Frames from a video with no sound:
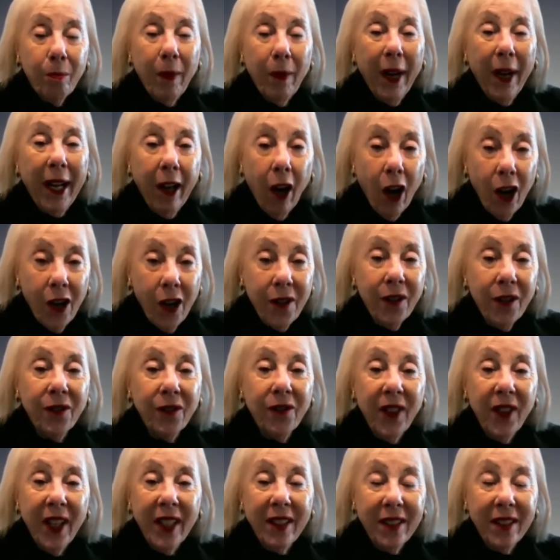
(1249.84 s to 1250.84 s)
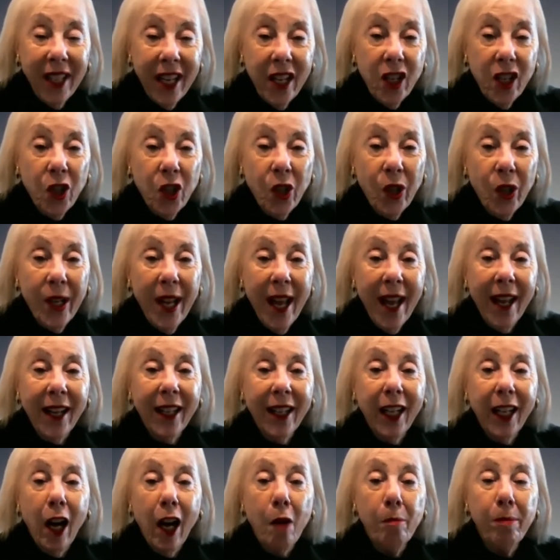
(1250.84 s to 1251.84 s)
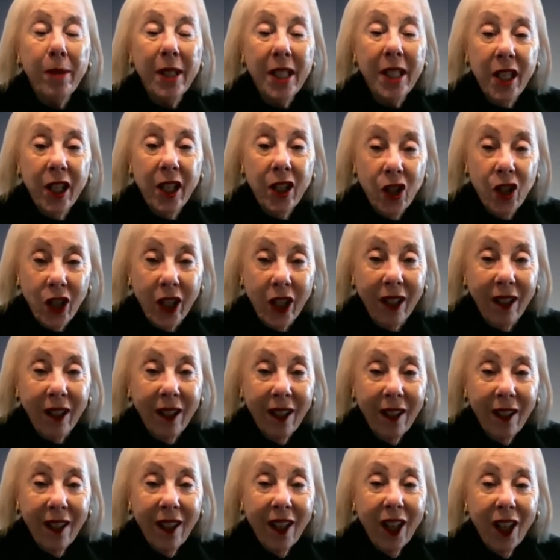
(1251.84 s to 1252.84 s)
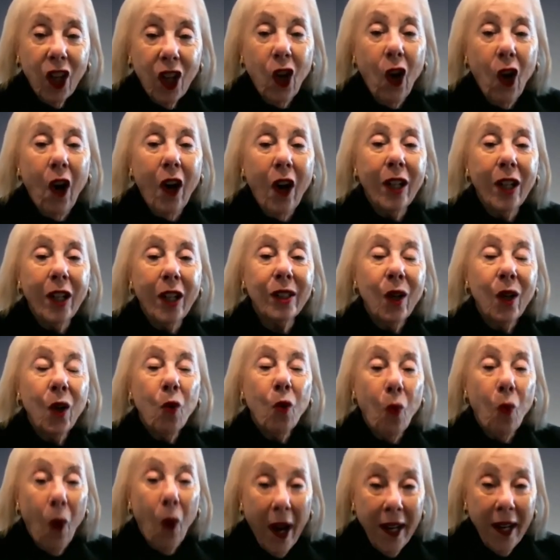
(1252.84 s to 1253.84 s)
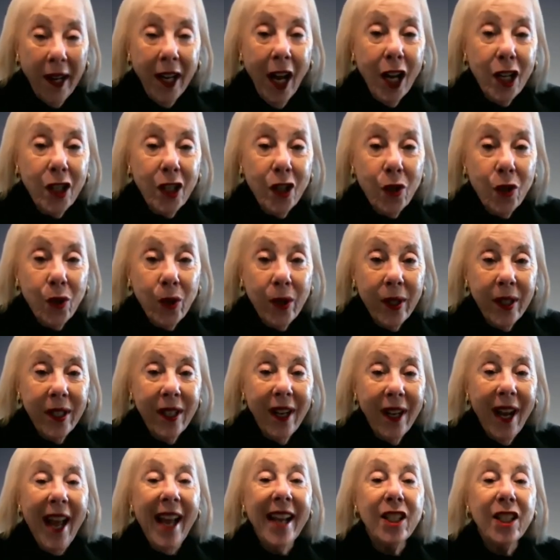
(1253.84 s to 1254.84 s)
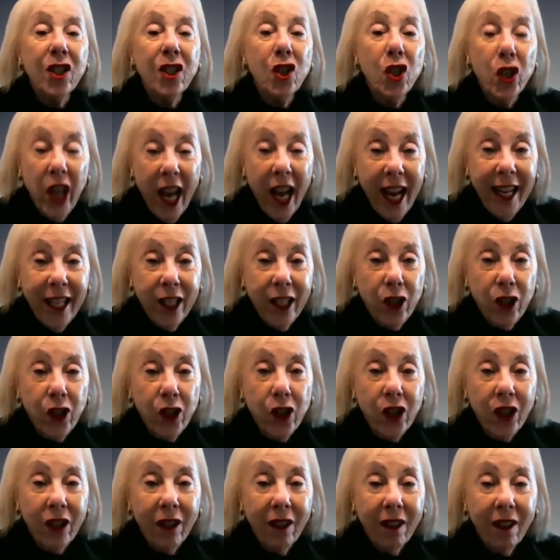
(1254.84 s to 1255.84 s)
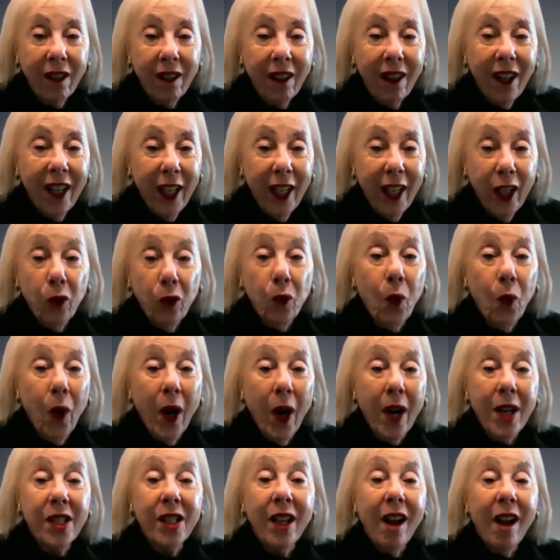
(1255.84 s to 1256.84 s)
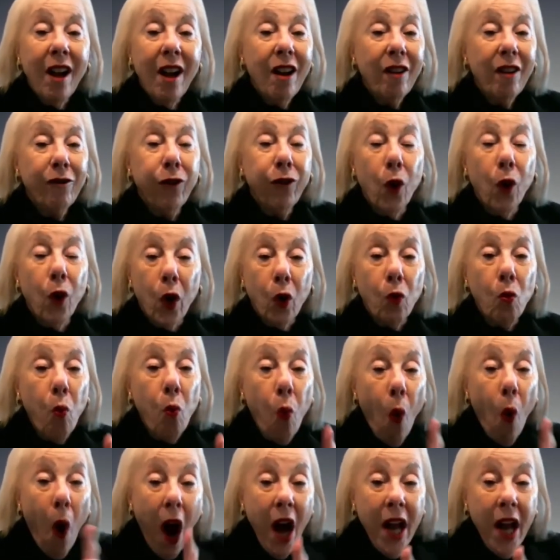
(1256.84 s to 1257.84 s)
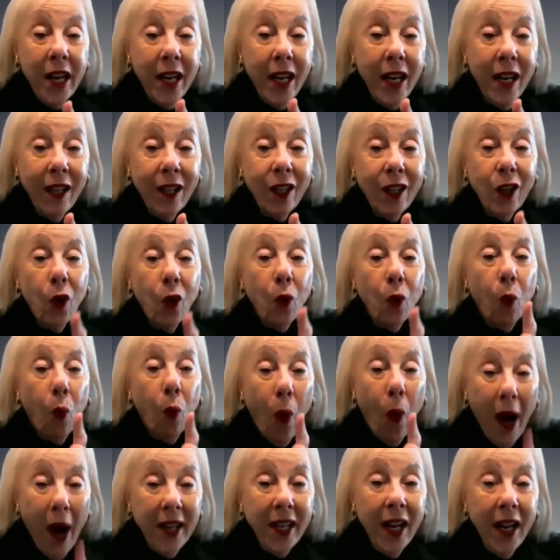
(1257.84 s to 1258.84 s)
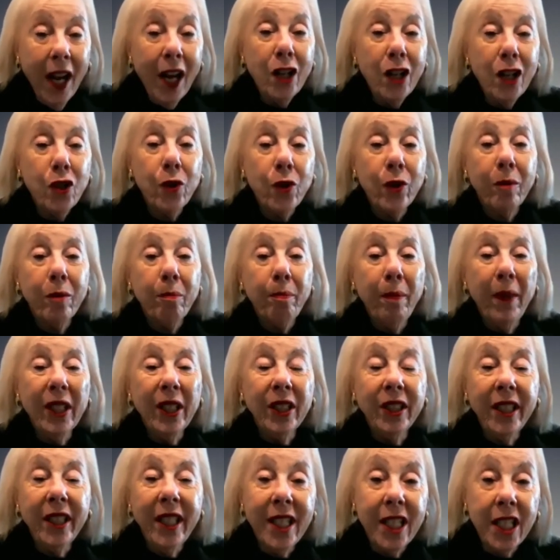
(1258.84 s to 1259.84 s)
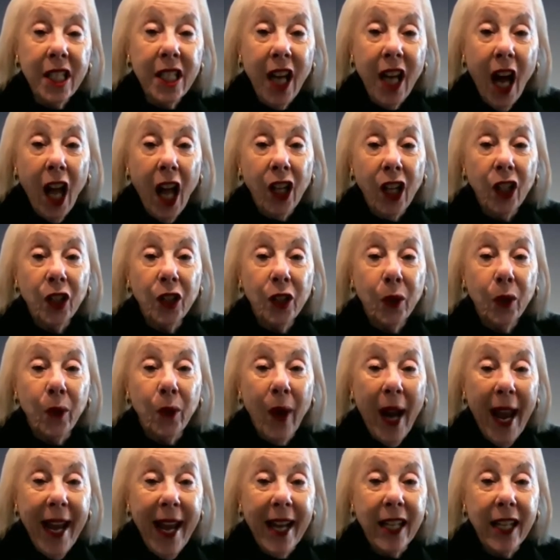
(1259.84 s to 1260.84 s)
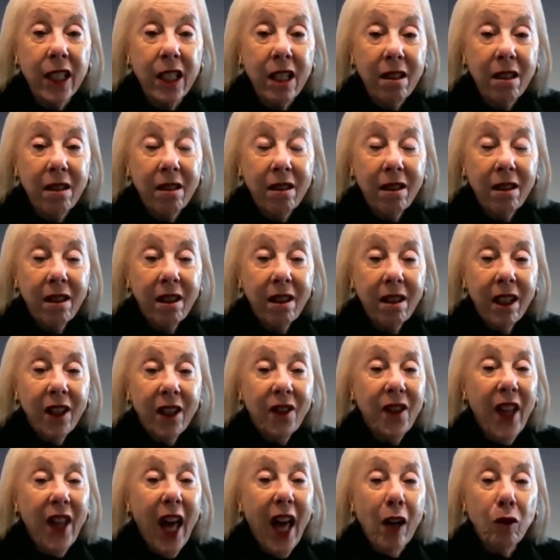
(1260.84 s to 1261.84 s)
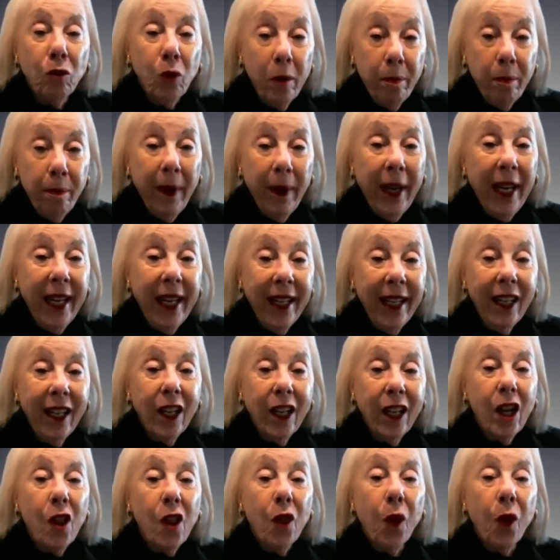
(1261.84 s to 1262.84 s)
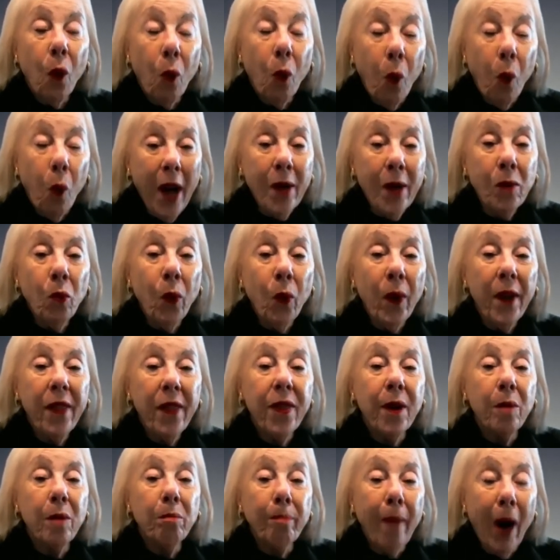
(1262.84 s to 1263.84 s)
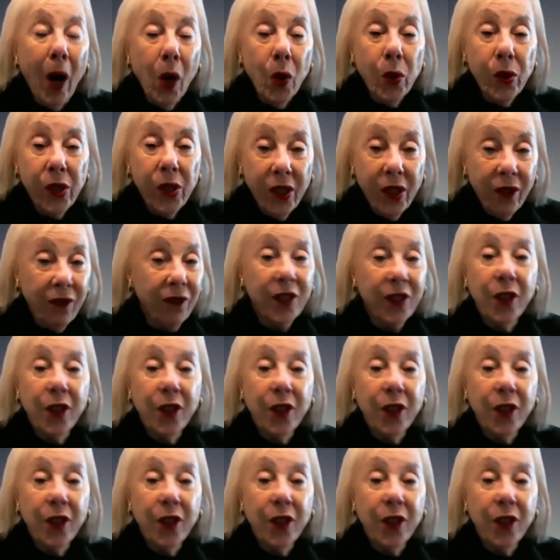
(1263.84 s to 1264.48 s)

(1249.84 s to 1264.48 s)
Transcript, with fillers: MacArthur Foundation had a competition called one hundred and Change. It was for one one hundred million dollar grant that would be the one with the most,